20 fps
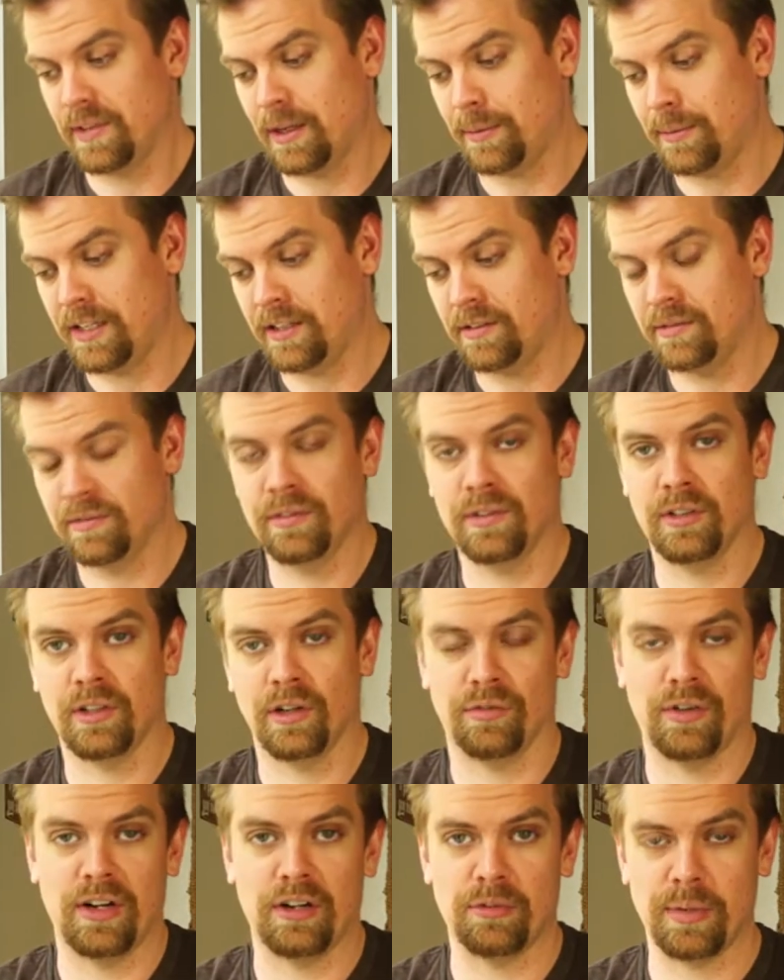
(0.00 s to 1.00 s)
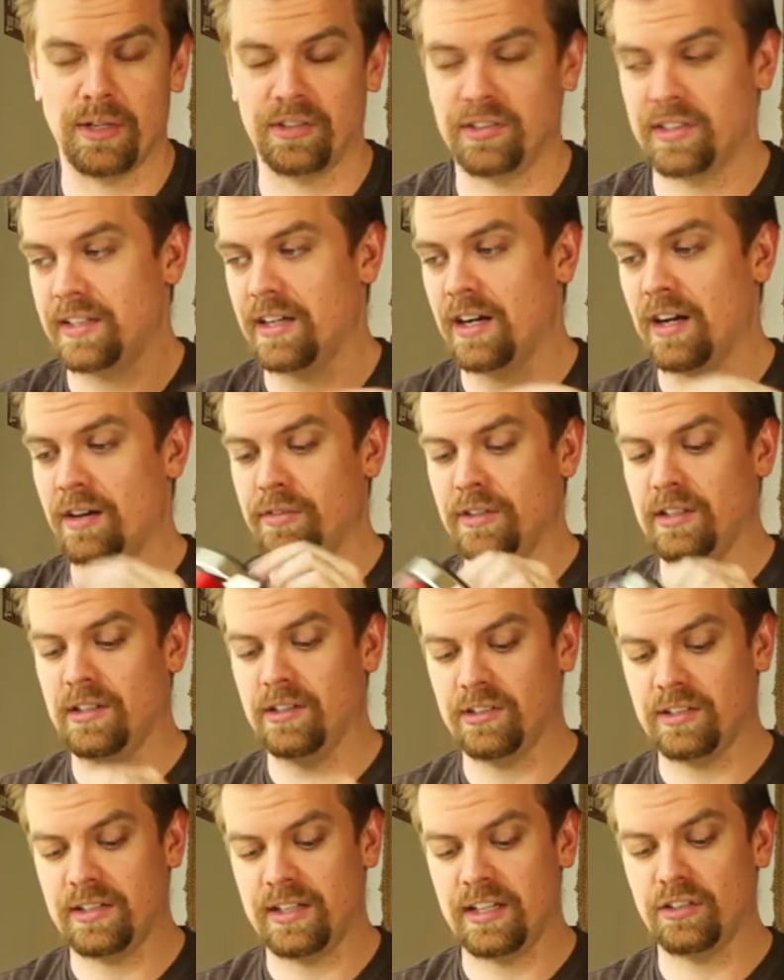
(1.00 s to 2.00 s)
I mean, you're French pressing coffee, it
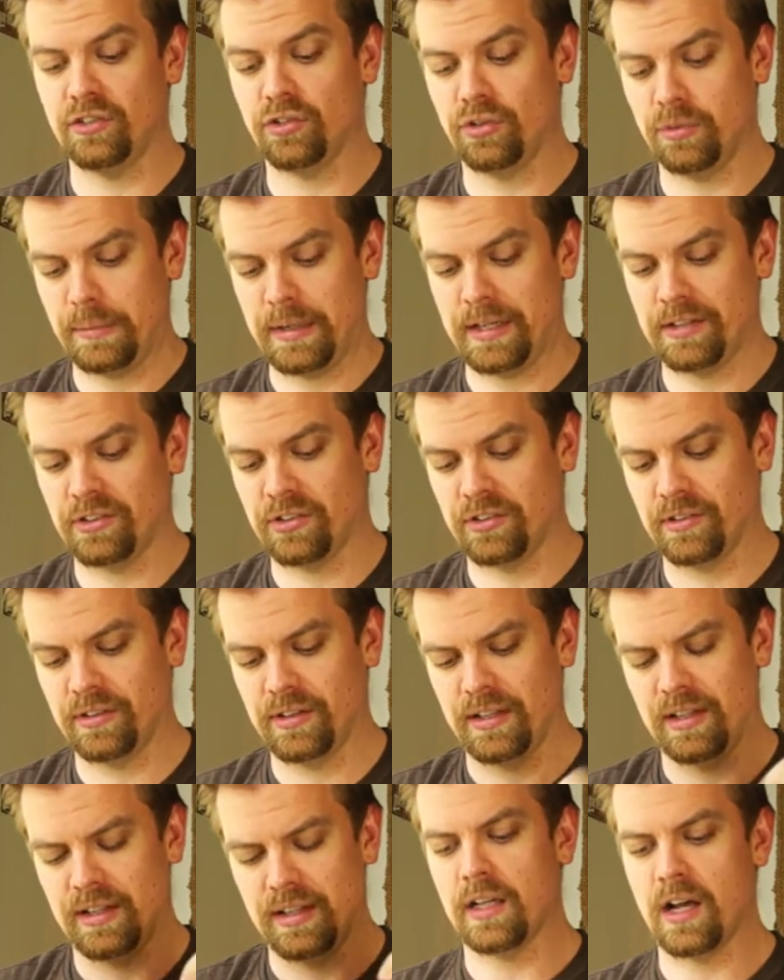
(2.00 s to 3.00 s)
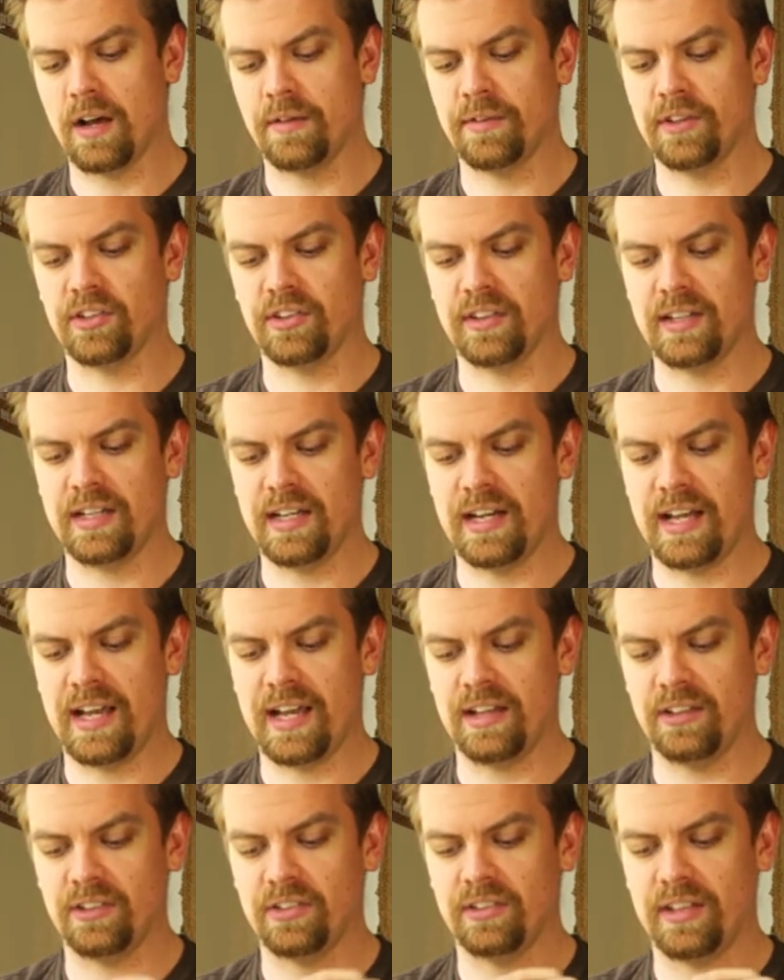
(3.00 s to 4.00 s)
doesn't take too much. Obviously, it
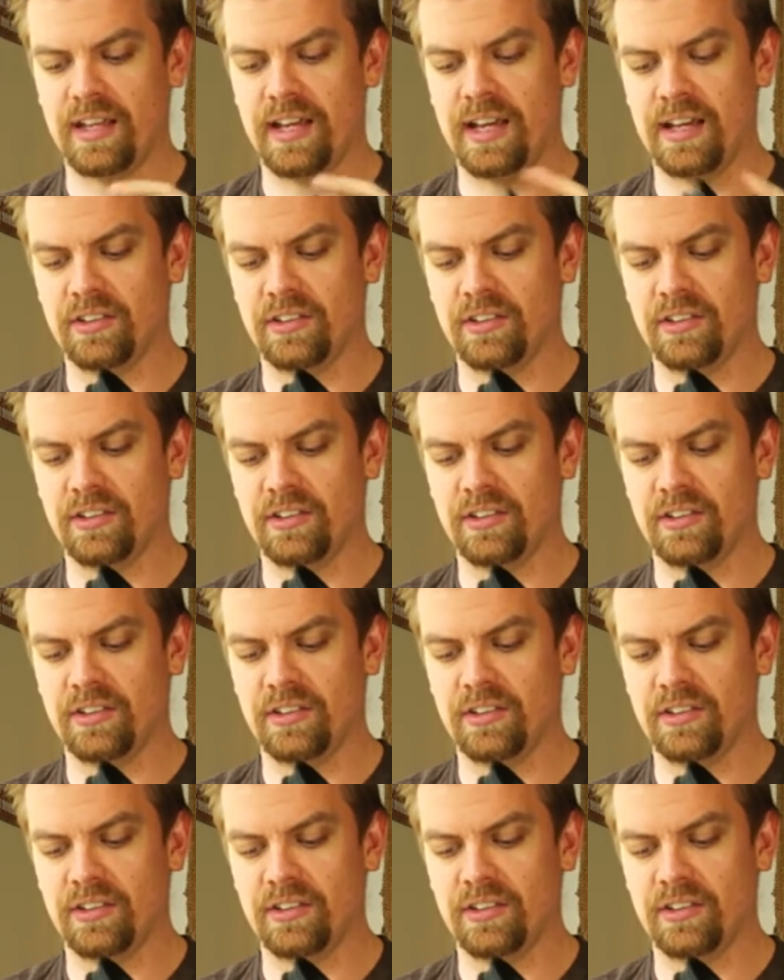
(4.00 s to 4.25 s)
has